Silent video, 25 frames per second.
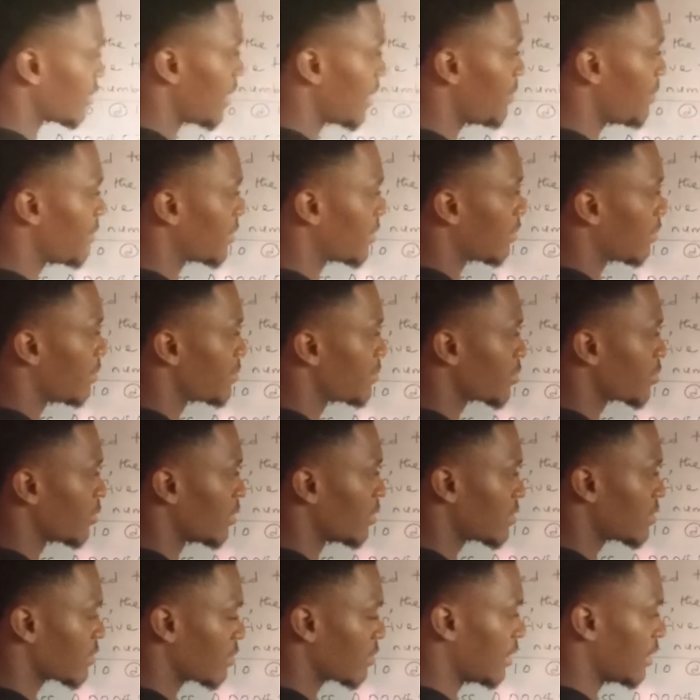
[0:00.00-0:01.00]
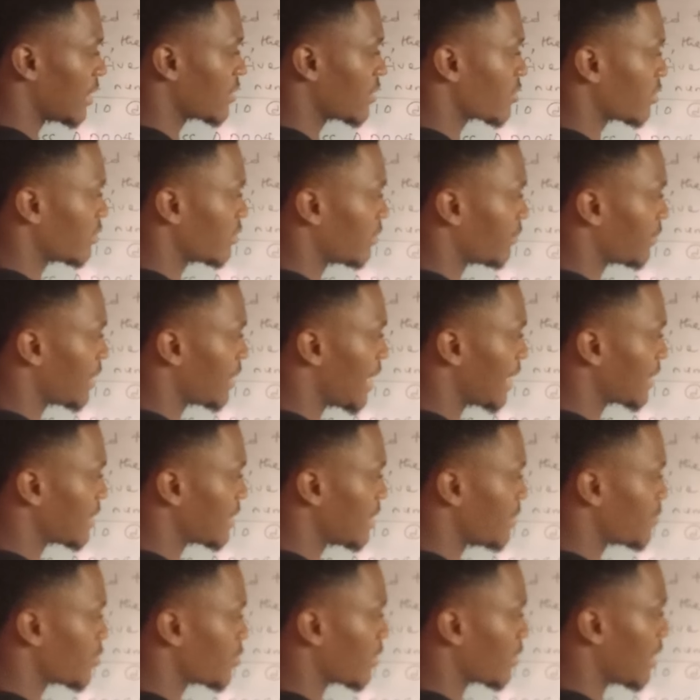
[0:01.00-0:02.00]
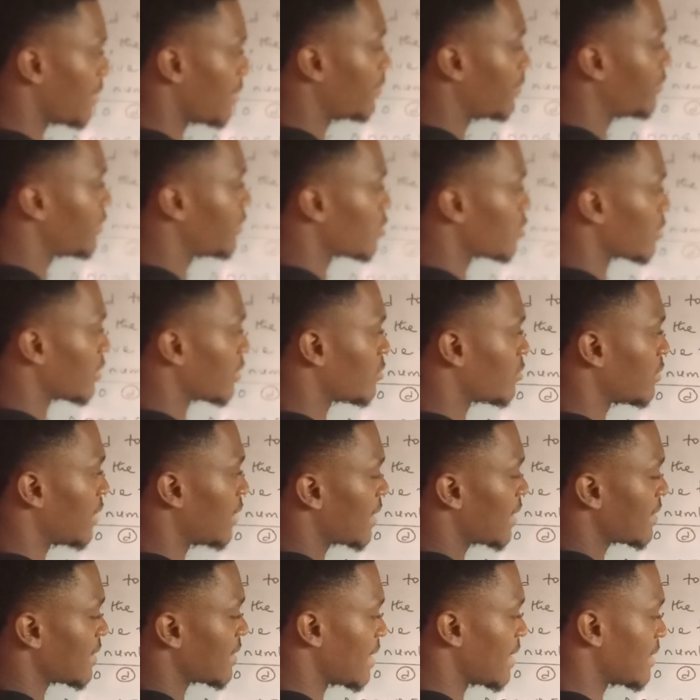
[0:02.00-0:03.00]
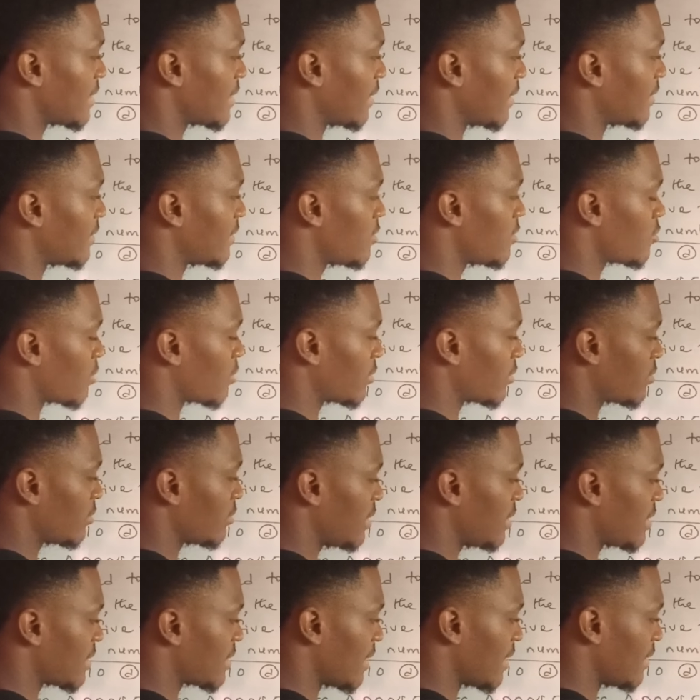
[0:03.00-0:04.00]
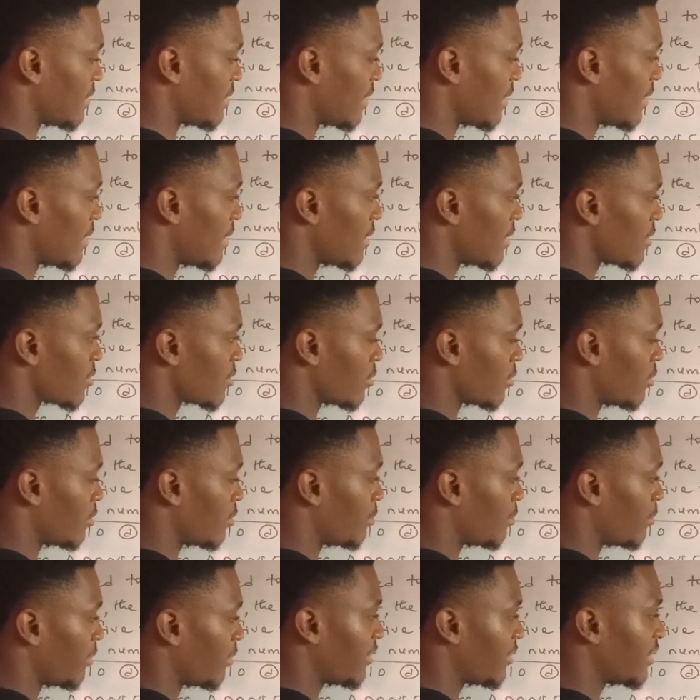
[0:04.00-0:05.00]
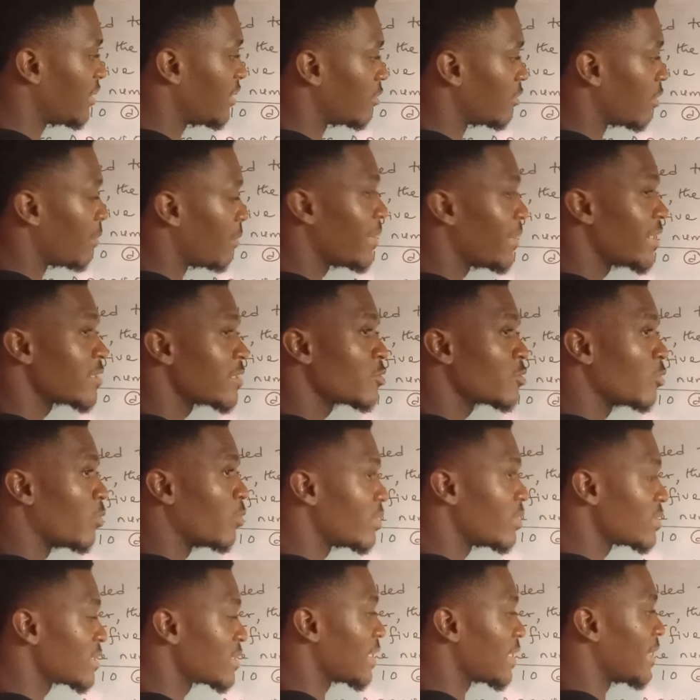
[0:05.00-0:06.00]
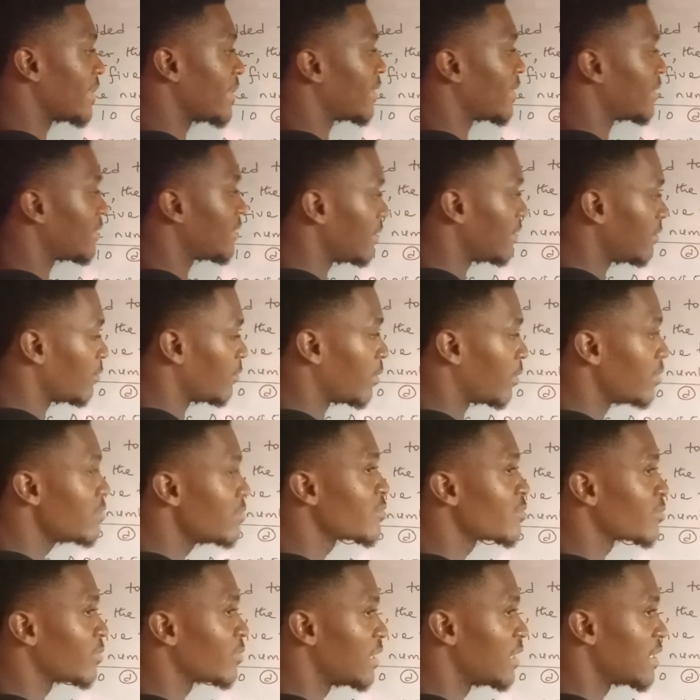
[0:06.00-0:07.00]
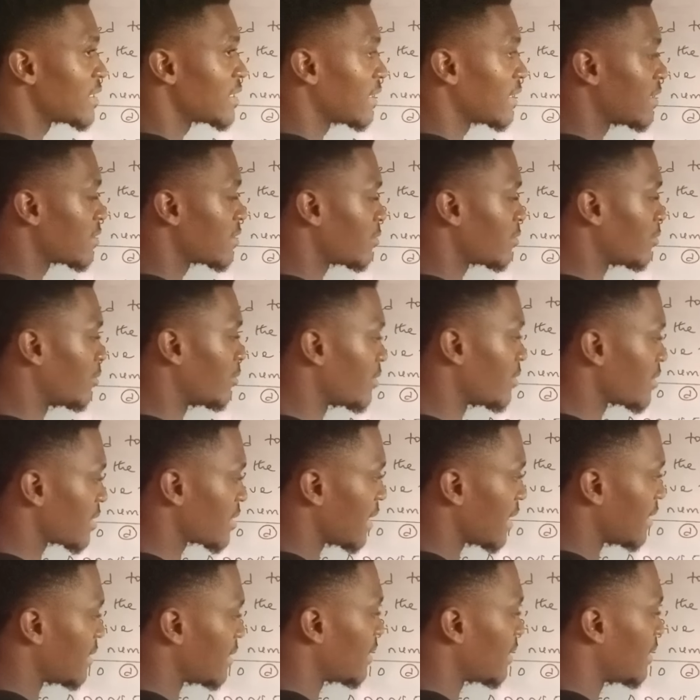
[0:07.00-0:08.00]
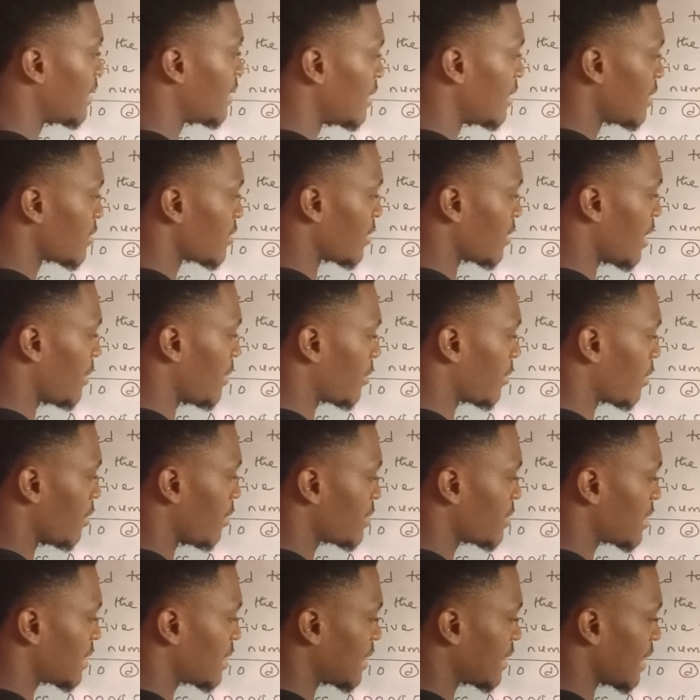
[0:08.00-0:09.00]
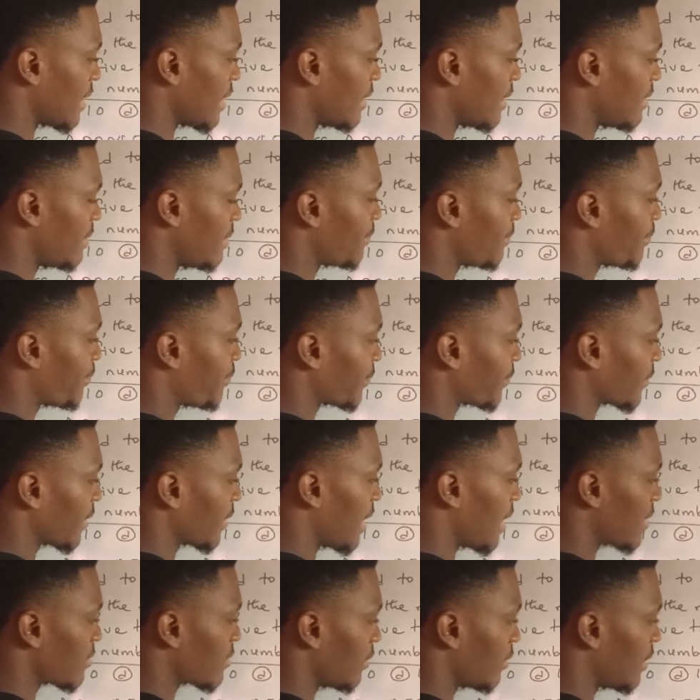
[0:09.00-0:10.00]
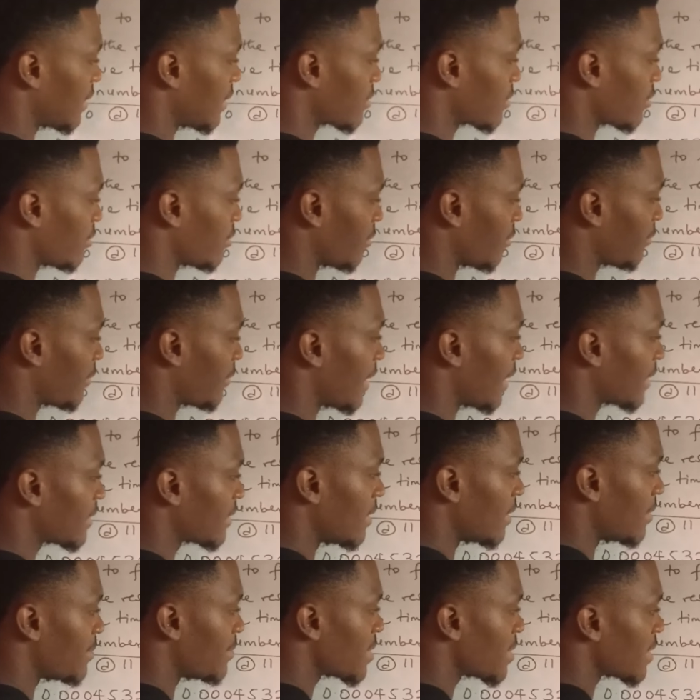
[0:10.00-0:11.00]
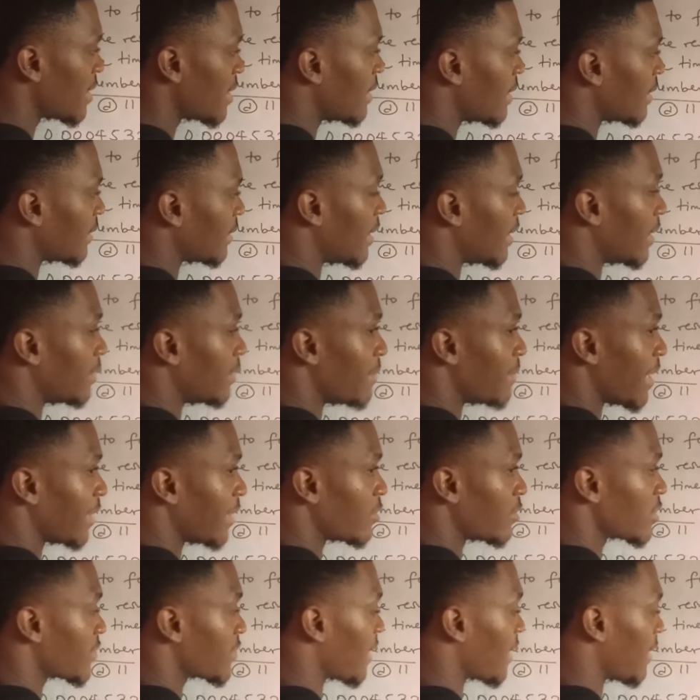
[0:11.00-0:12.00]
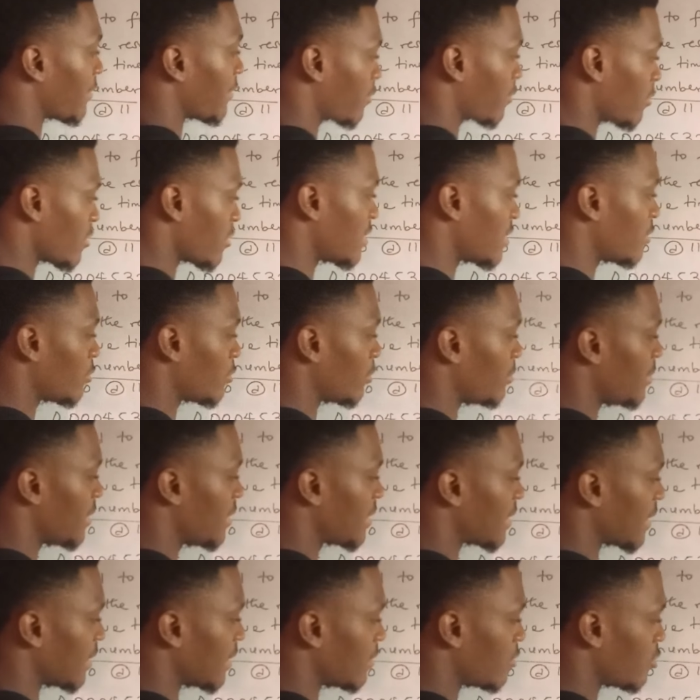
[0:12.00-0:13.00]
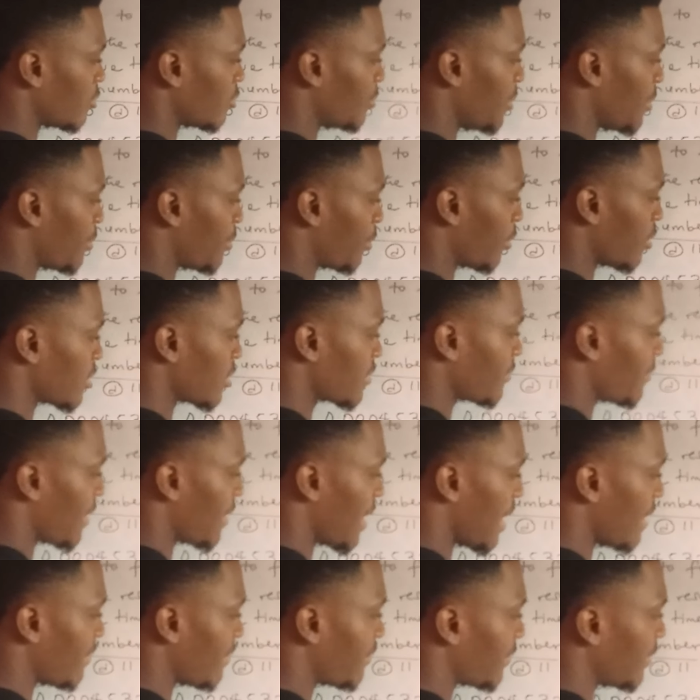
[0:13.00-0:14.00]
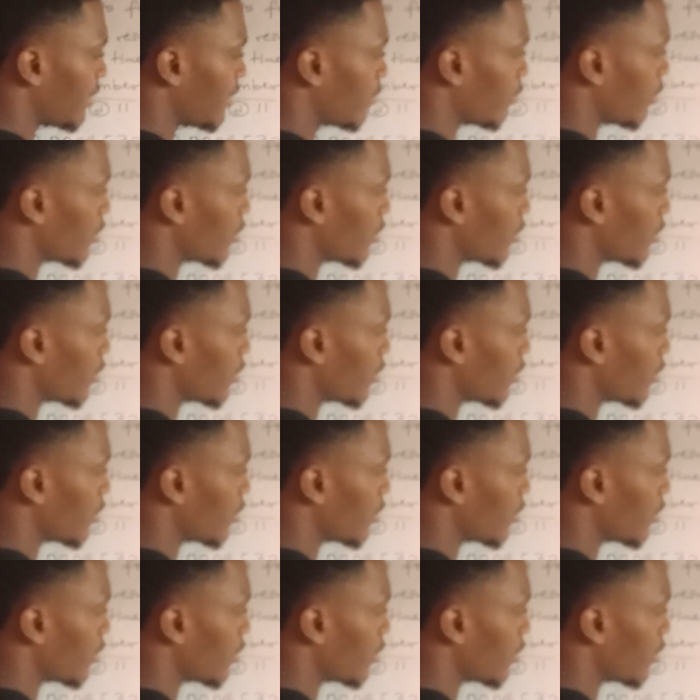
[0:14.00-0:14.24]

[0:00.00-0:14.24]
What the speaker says: So that becomes what? Collection of like terms. You can move this one to that side and this one to this side. So moving the numbers to one side and the ones with letters to one side. So that becomes 10 that's collection of like terms. Then minus 5 crossing to midterm should be plus 5